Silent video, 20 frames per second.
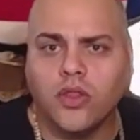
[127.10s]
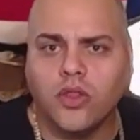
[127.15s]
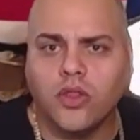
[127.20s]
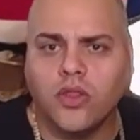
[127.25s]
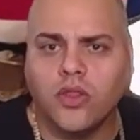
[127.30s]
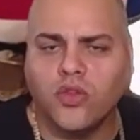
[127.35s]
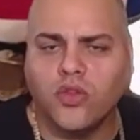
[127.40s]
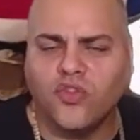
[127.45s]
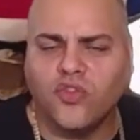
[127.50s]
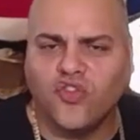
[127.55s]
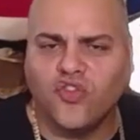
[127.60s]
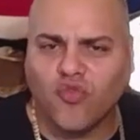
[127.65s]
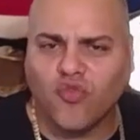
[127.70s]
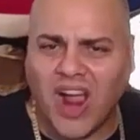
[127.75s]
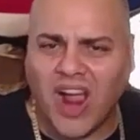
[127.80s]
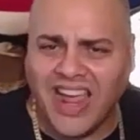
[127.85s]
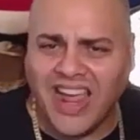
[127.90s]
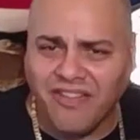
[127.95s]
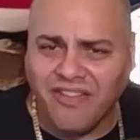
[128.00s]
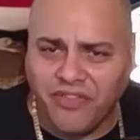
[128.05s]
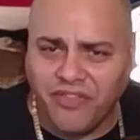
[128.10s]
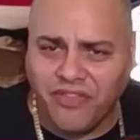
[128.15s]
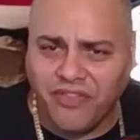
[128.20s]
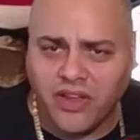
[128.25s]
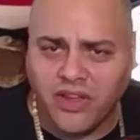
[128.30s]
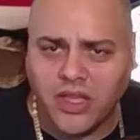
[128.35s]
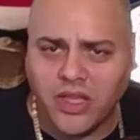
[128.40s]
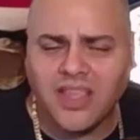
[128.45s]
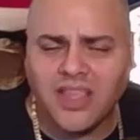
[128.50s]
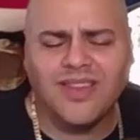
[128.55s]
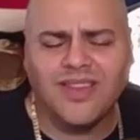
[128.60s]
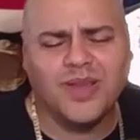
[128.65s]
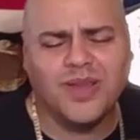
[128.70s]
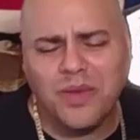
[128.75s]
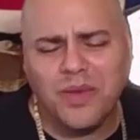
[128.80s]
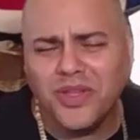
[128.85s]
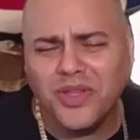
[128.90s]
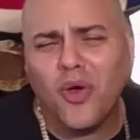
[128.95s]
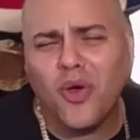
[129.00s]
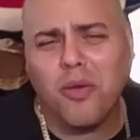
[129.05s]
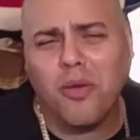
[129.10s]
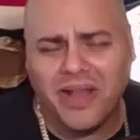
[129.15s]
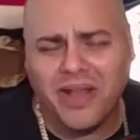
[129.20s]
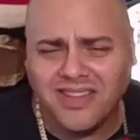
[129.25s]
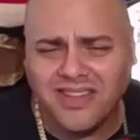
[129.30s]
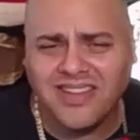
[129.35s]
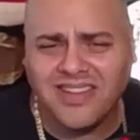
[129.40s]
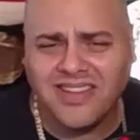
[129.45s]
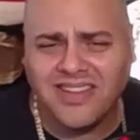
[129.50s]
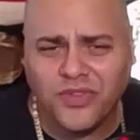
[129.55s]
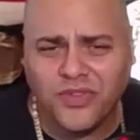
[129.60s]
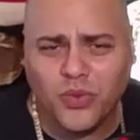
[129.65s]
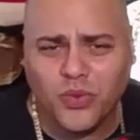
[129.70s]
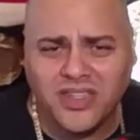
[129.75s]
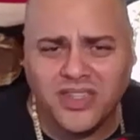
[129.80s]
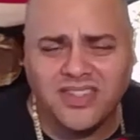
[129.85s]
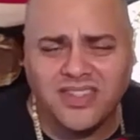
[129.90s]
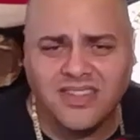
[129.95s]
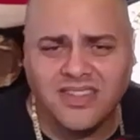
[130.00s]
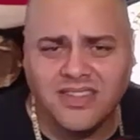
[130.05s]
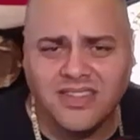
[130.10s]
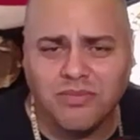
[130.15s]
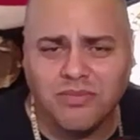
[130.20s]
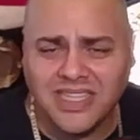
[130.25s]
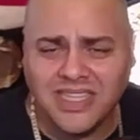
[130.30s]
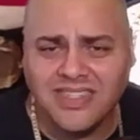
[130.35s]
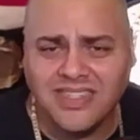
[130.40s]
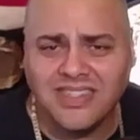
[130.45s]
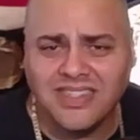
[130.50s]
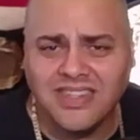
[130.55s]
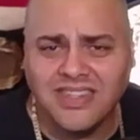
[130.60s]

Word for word: You drive? You, can we talk about this afterwards, please?